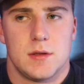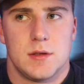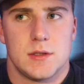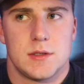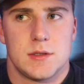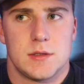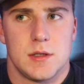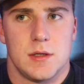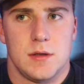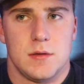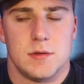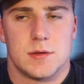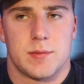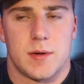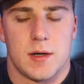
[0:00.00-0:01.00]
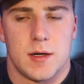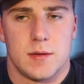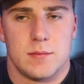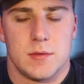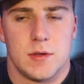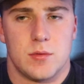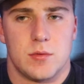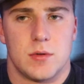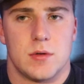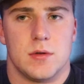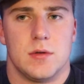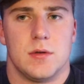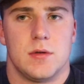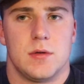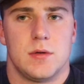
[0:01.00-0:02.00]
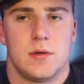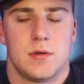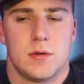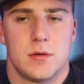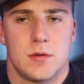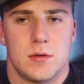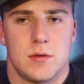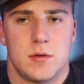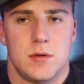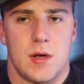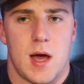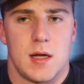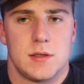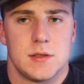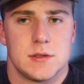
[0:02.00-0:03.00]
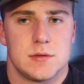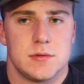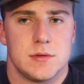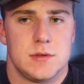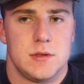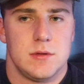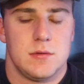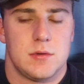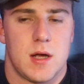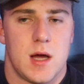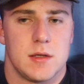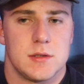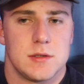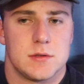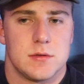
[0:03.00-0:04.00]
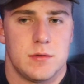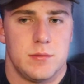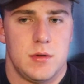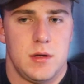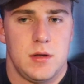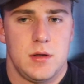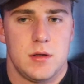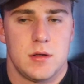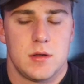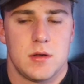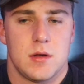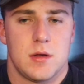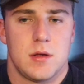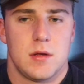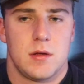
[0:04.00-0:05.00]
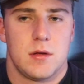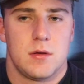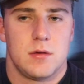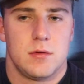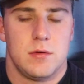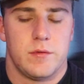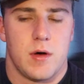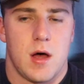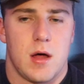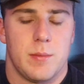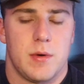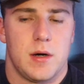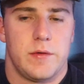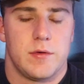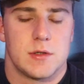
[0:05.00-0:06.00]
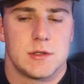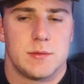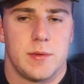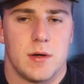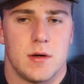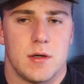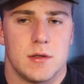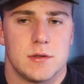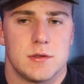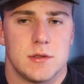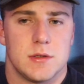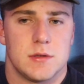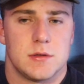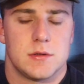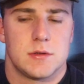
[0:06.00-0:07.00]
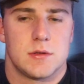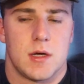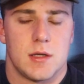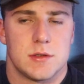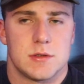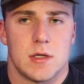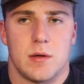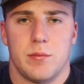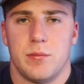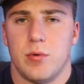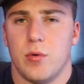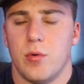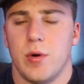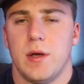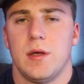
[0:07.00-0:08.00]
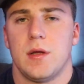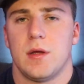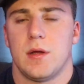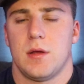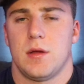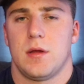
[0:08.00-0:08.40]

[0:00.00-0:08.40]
this is a huge problem in the world. Not just with you, not just with me. We've all might have experienced this at some point.